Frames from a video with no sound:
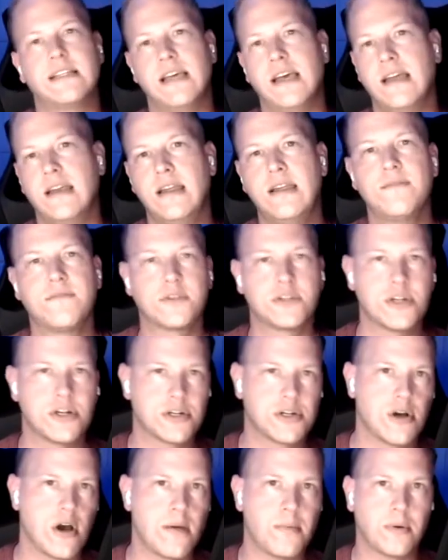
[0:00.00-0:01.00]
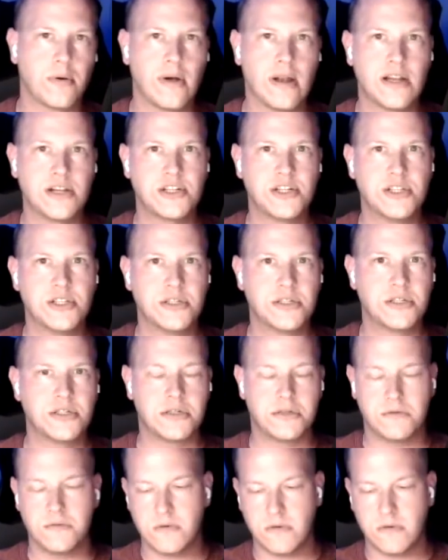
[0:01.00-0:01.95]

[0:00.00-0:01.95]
and infrastructure operations.